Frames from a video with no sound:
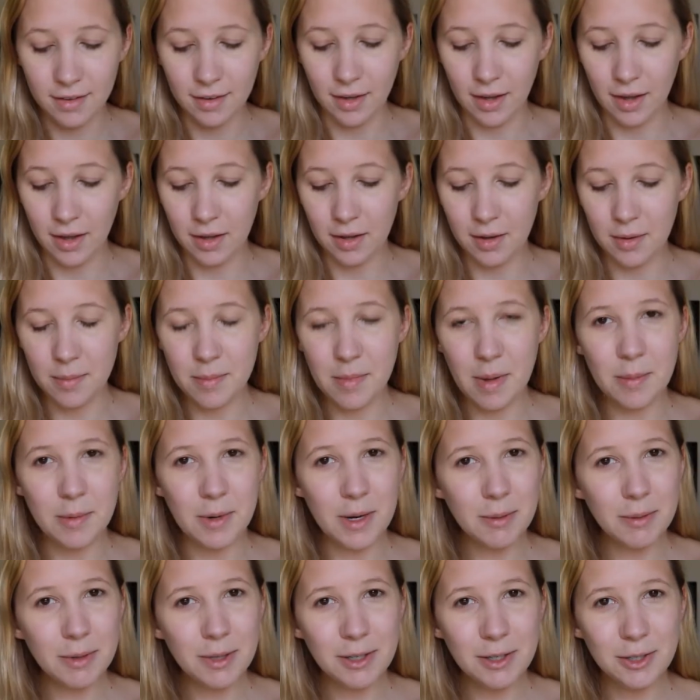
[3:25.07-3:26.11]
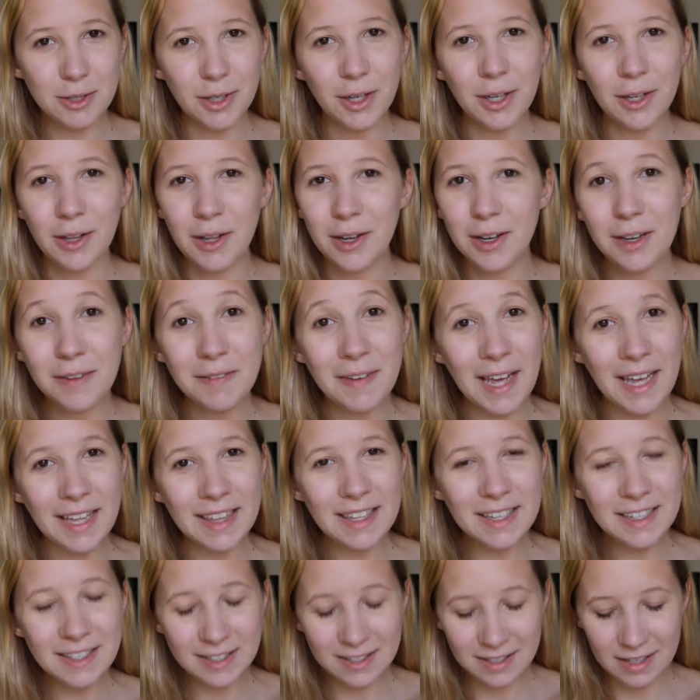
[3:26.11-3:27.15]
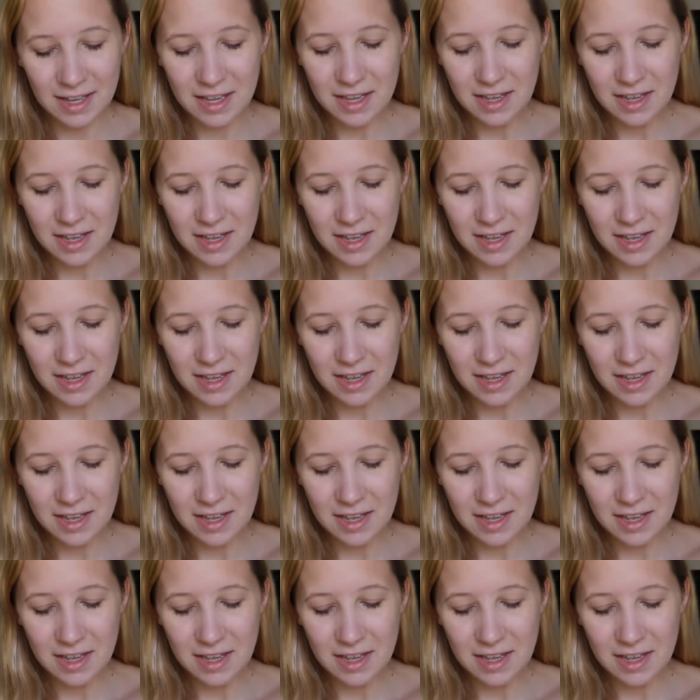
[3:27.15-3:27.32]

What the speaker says: I'm not really sure how long I've had this.